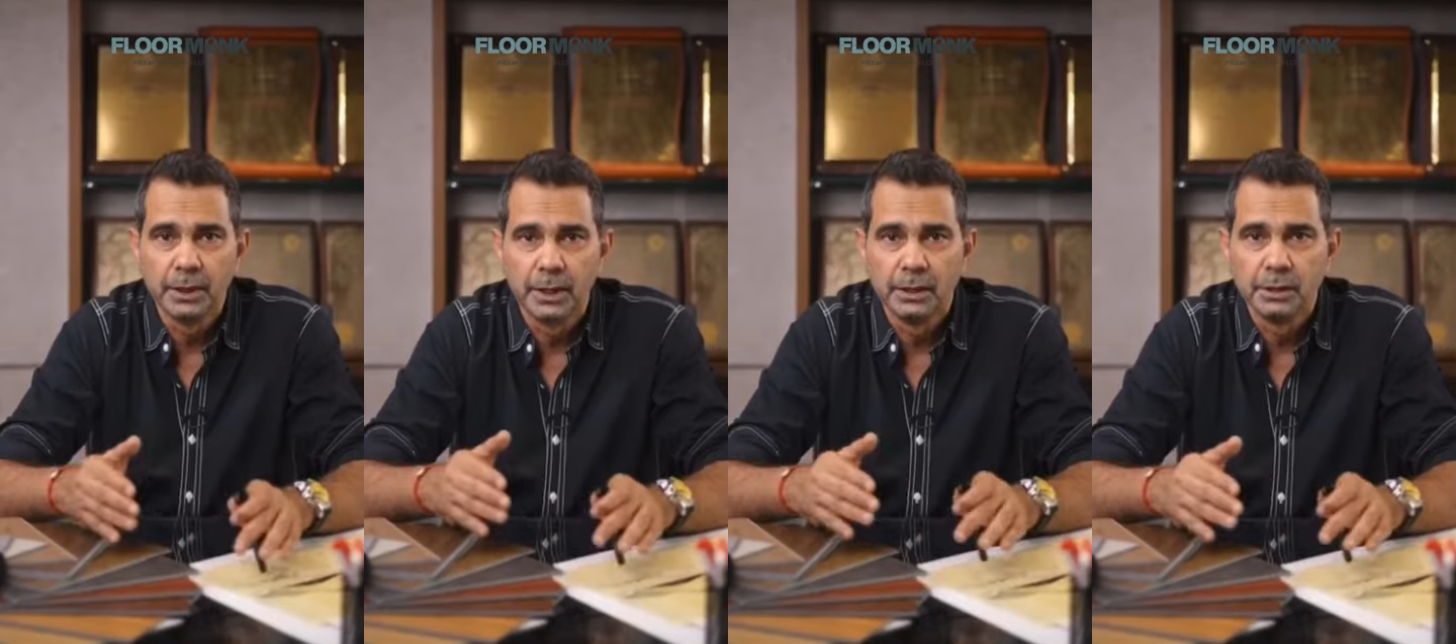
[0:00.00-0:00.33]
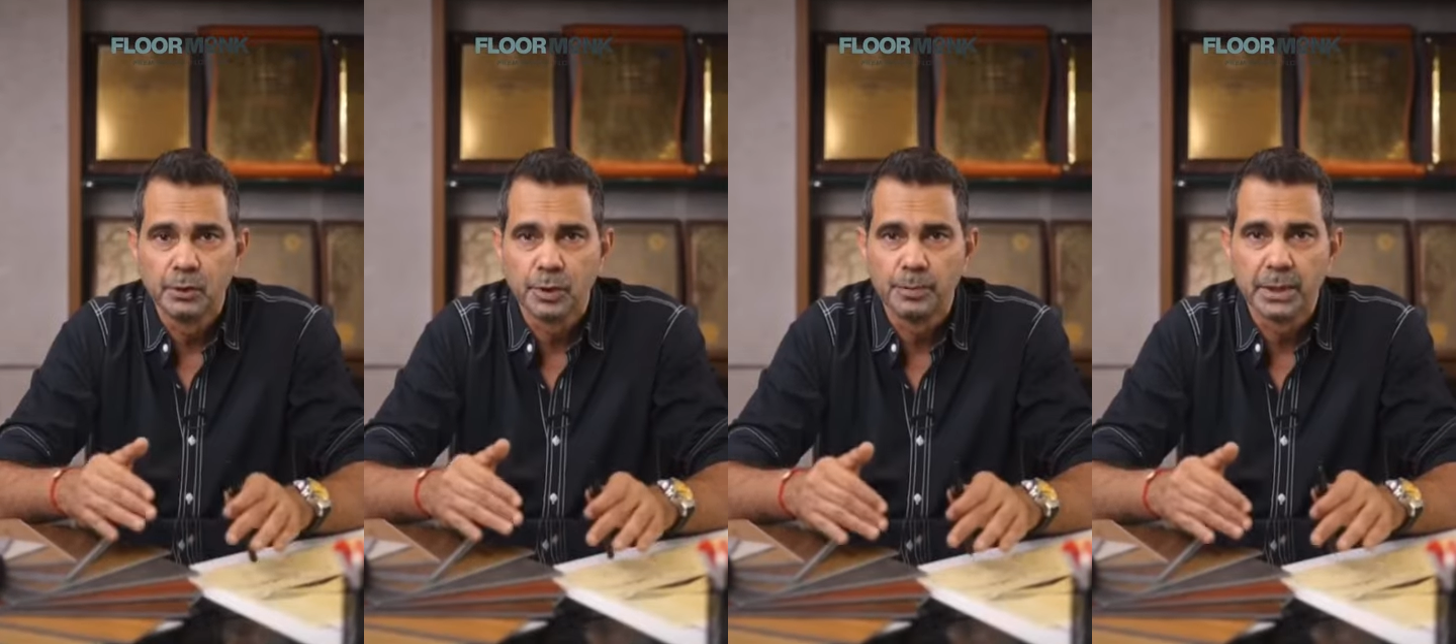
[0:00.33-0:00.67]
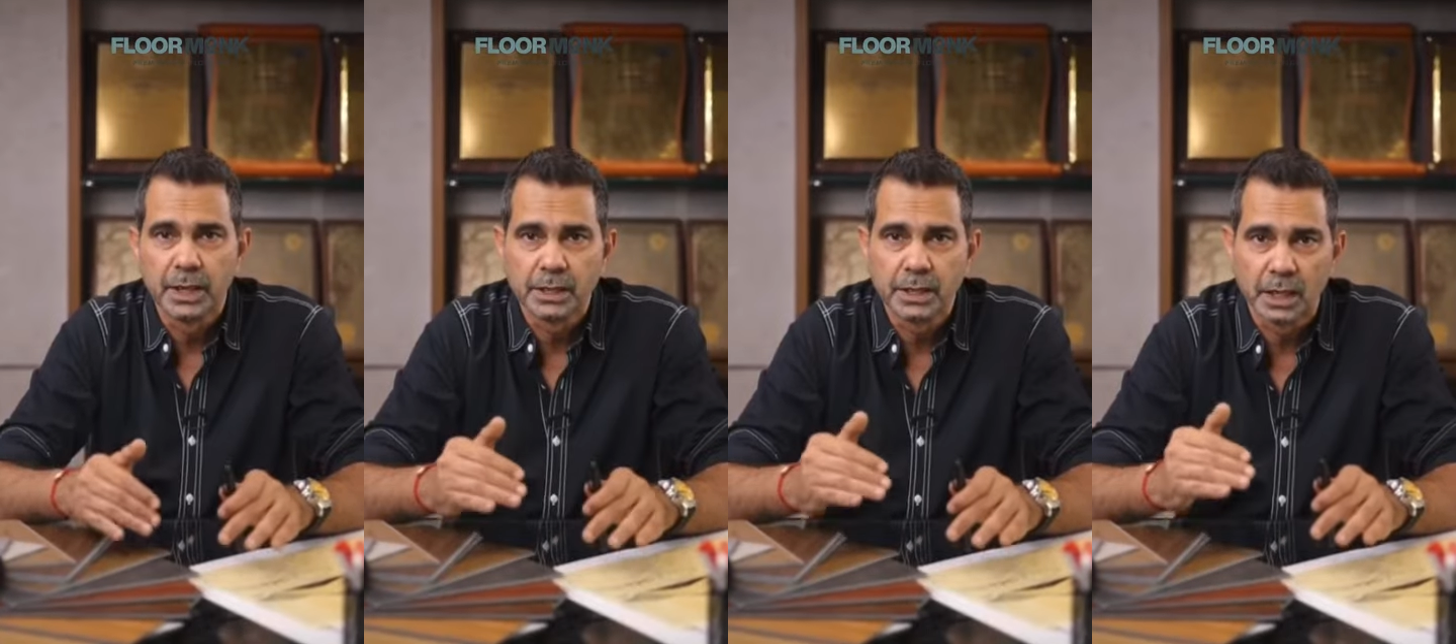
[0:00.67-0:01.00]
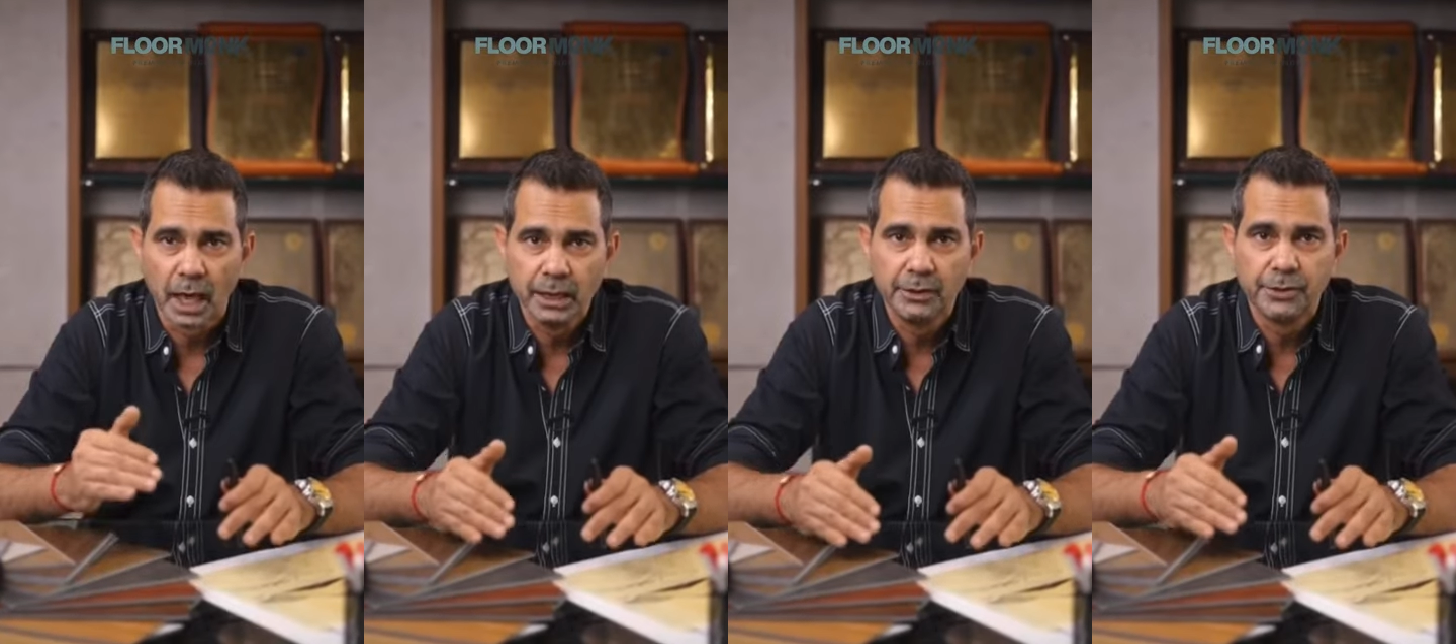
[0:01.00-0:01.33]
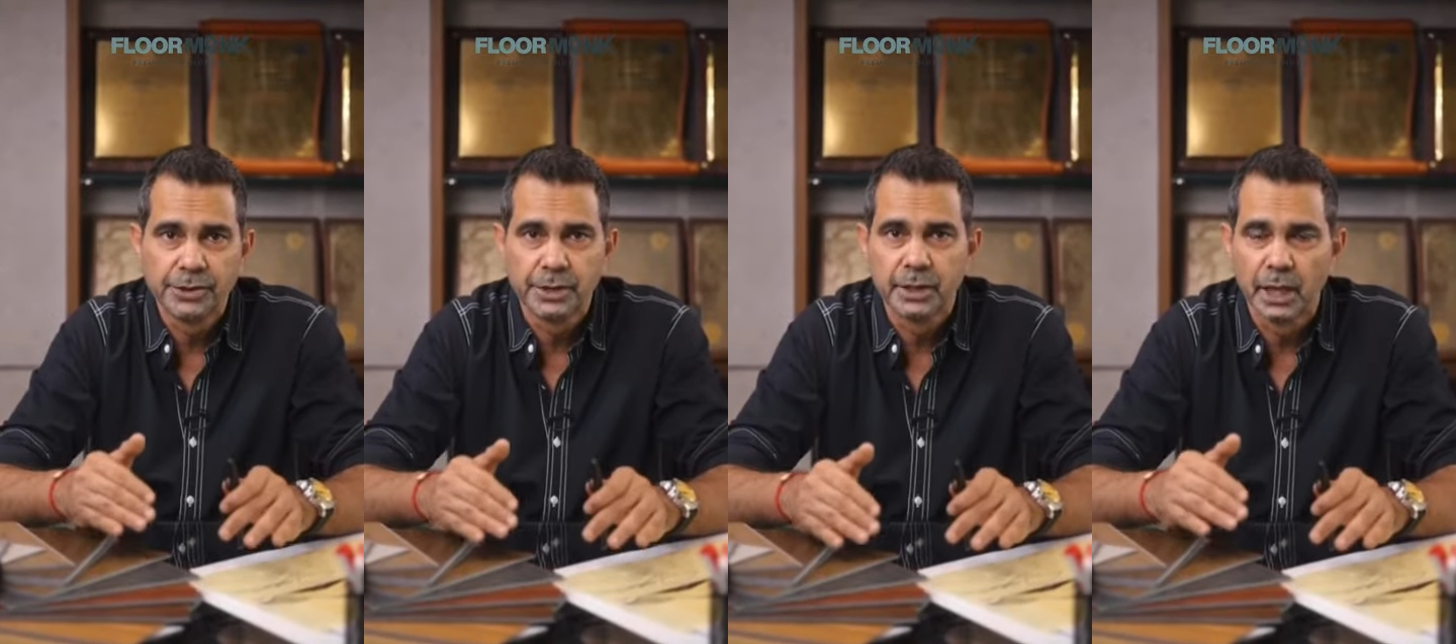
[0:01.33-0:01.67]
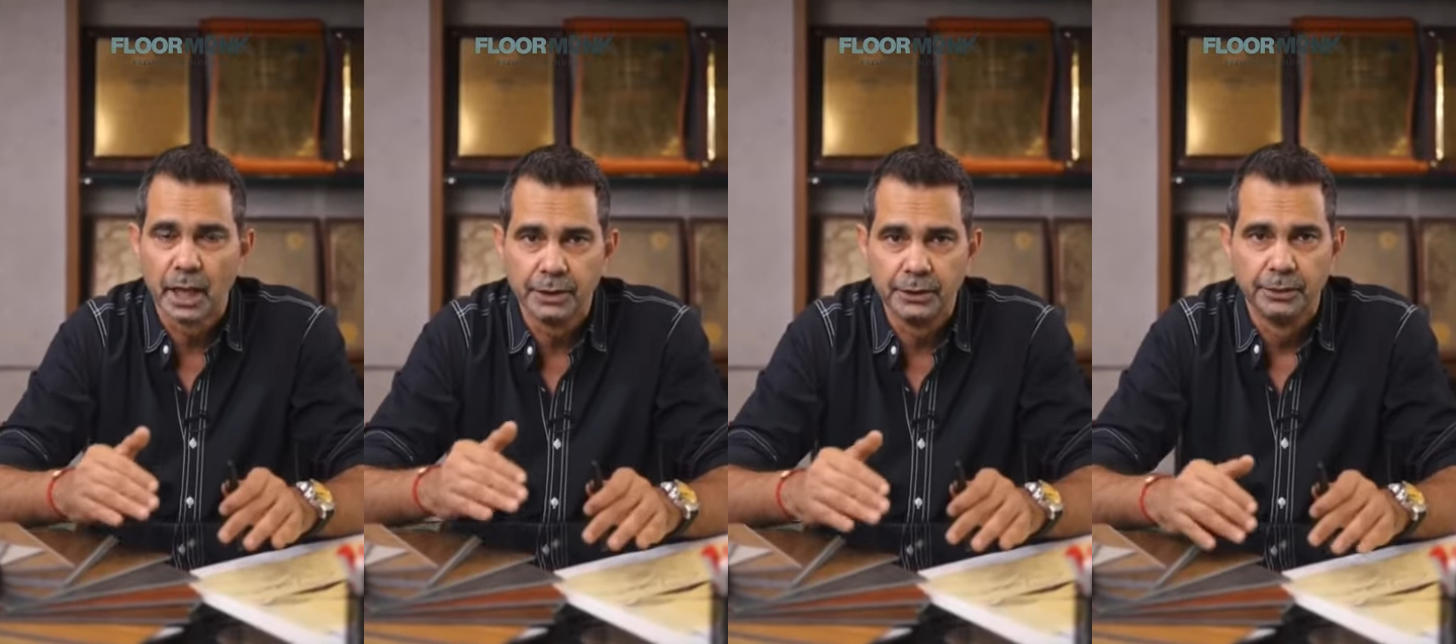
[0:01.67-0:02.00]
layers which makes it highly rigid
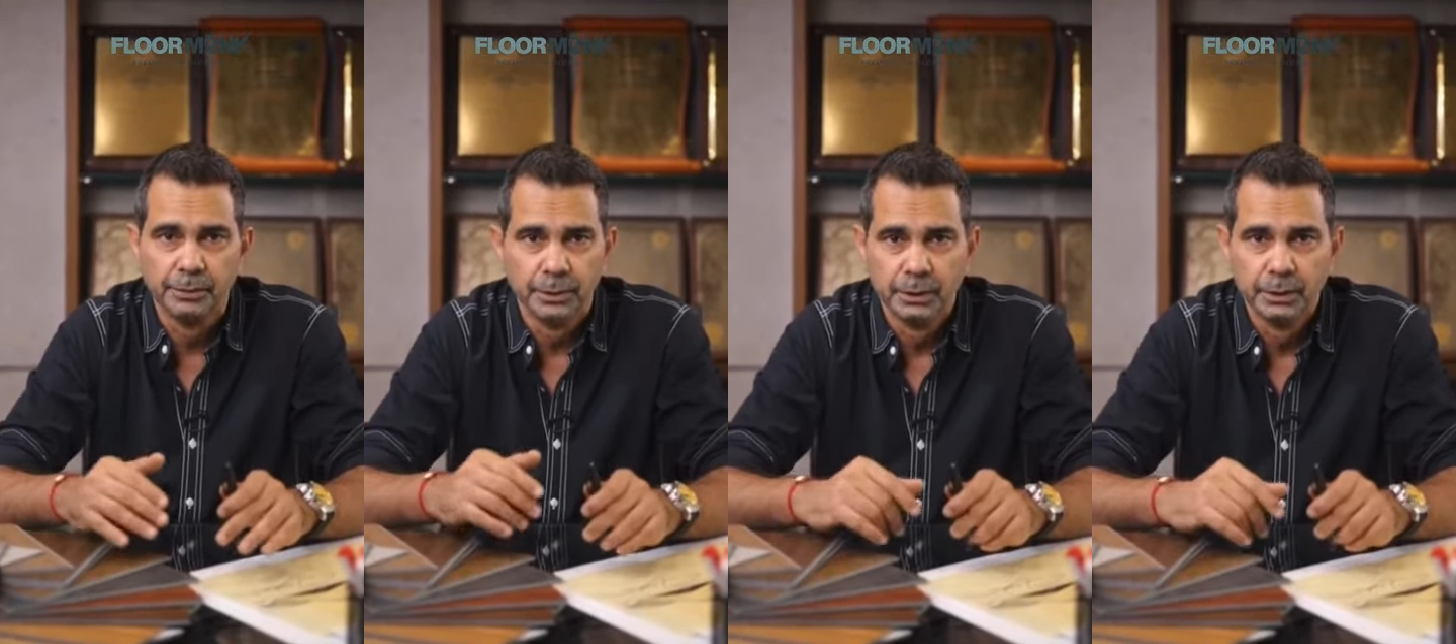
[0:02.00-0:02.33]
and durable.